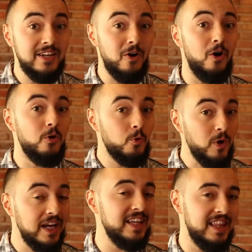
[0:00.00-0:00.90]
it all
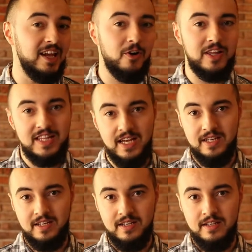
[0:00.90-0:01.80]
right there and
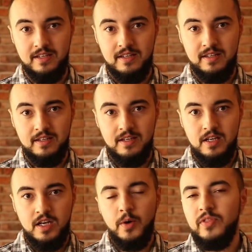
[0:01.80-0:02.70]
then.
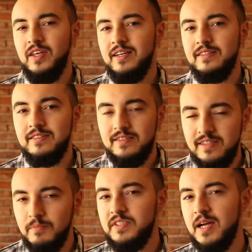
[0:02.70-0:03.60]
Now, I think
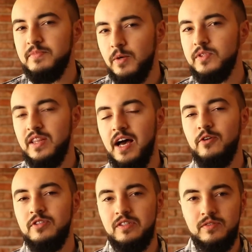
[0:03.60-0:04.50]
sometimes I was
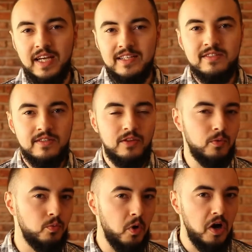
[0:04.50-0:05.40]
allowed to taste the
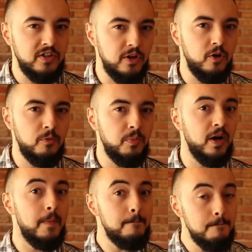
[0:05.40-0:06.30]
raw dough,
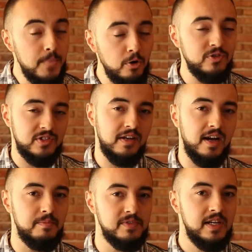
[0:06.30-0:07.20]
but most
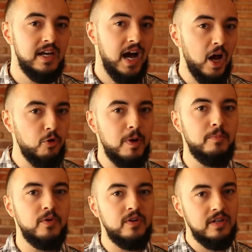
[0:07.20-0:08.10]
times I
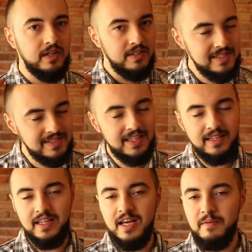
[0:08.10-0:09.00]
remember
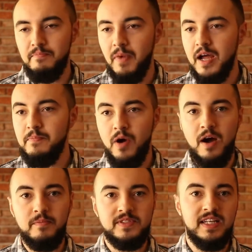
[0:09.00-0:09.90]
distinctly that my
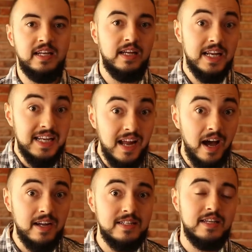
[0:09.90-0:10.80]
mom said,
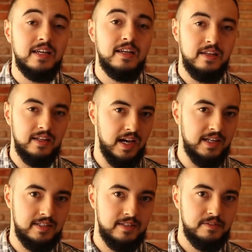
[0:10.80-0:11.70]
"Not
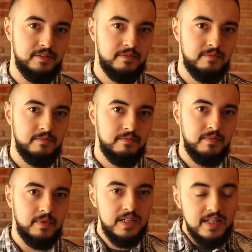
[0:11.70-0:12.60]
yet.
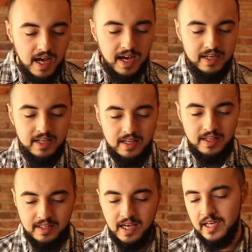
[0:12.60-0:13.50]
Not
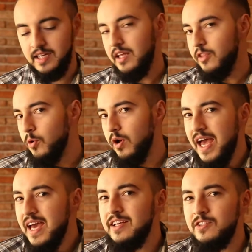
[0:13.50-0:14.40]
yet. The
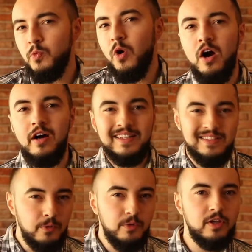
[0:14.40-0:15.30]
egg is raw and it's
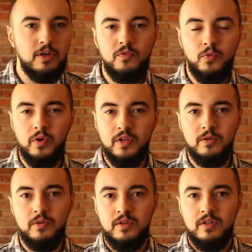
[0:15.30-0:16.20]
not really good for
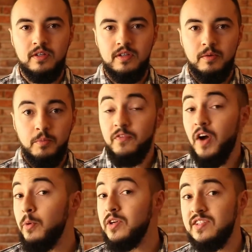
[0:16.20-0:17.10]
you. But if I
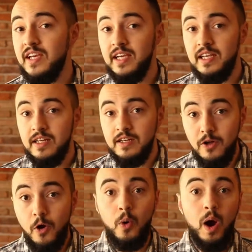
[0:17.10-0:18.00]
were to say,
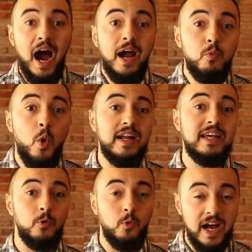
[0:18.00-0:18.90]
no, I want it
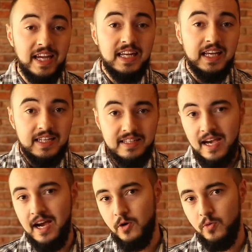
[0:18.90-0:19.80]
right
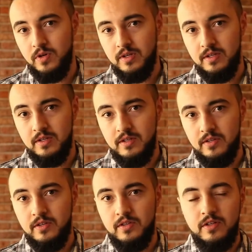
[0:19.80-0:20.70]
now,"
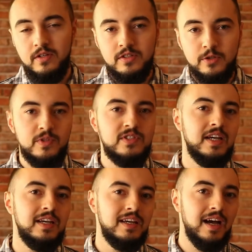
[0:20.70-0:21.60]
she would
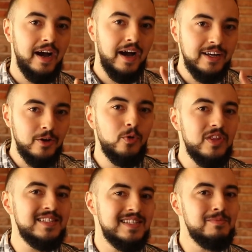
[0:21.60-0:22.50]
say, "I know
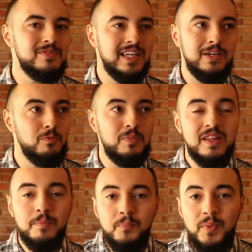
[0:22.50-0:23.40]
this seems like it would be
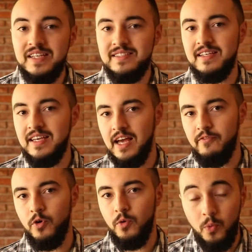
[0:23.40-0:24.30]
the best thing
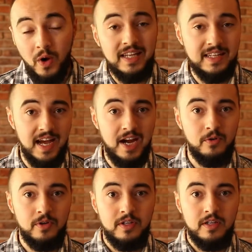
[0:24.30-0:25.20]
ever right now,
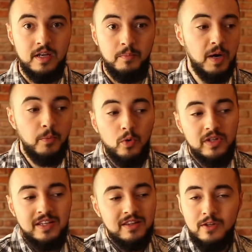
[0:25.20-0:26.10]
but I'm
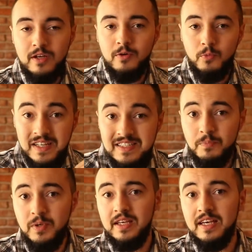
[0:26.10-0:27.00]
holding the
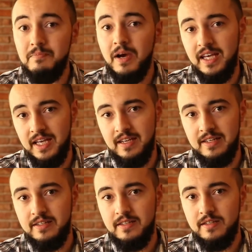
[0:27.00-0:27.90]
recipe in my hand